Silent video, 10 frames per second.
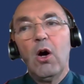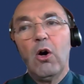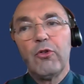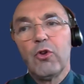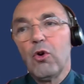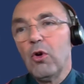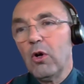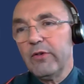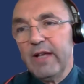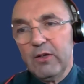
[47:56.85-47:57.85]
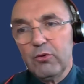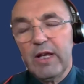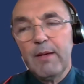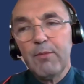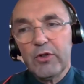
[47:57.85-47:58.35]
on the
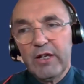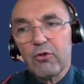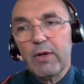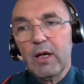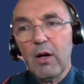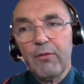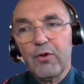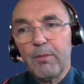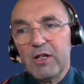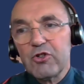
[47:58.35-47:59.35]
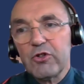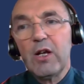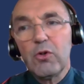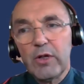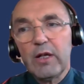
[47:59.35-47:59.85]
day-to-day monitoring of a patients
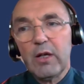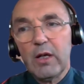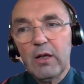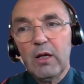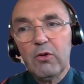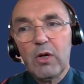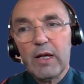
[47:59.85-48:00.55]
included in, in, into